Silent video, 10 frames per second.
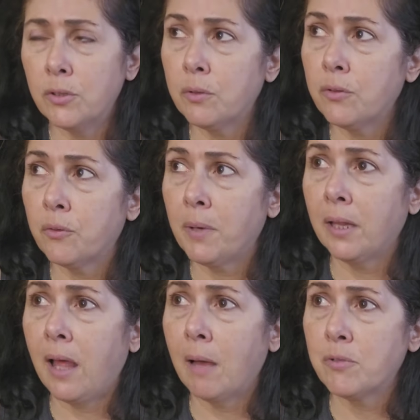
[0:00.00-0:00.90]
I'll do it through
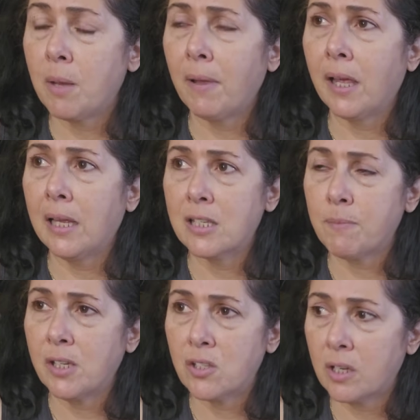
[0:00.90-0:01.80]
my laptop. I got to
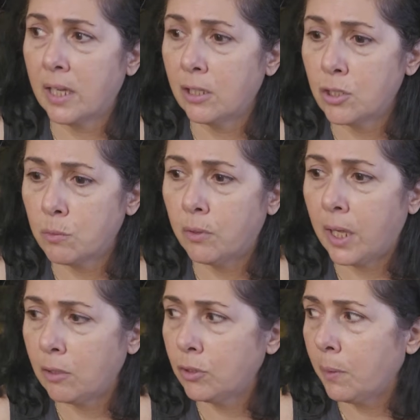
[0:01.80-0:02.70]
ask my son how to do all
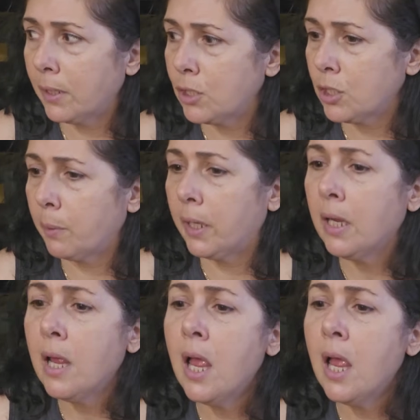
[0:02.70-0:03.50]
that. He'll know how to do it.